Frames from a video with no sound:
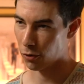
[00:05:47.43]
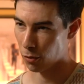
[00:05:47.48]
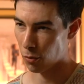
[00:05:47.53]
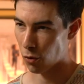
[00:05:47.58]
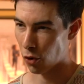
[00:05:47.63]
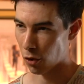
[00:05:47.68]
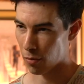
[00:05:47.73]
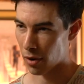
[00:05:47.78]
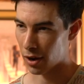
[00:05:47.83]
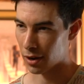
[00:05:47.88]
for
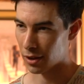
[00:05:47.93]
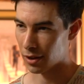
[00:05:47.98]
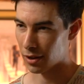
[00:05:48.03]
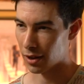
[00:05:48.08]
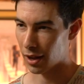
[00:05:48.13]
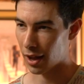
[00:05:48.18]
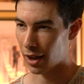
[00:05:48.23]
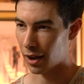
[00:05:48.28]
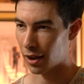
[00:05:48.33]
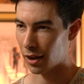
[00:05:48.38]
more
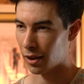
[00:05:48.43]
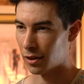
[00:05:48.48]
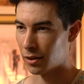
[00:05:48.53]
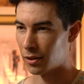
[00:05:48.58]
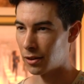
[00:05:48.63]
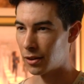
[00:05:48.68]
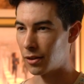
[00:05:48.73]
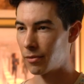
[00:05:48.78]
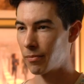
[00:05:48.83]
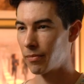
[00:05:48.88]
money
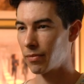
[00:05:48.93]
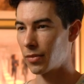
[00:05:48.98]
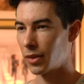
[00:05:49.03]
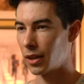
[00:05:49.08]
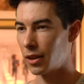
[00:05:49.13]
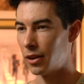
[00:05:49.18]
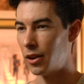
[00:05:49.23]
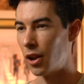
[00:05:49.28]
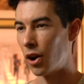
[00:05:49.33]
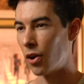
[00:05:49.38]
and
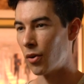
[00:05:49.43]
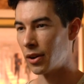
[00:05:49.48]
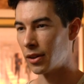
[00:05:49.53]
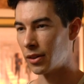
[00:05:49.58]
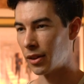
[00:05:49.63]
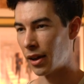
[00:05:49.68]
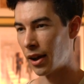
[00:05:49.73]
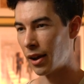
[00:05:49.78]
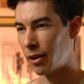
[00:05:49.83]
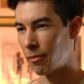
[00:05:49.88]

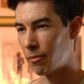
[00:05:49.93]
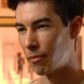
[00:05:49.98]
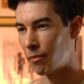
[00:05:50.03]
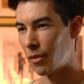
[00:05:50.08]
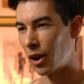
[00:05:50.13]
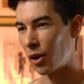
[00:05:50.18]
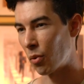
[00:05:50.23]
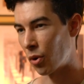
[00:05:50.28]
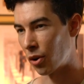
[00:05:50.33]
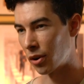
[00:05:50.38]
knowing that
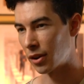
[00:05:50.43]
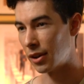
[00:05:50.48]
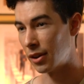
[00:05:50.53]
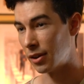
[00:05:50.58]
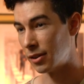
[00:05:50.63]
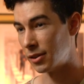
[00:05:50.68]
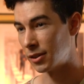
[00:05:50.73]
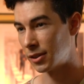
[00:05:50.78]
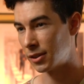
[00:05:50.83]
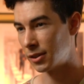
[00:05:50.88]
my work
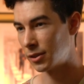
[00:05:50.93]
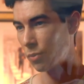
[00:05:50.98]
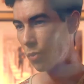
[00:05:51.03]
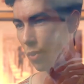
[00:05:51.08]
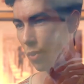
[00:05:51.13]
is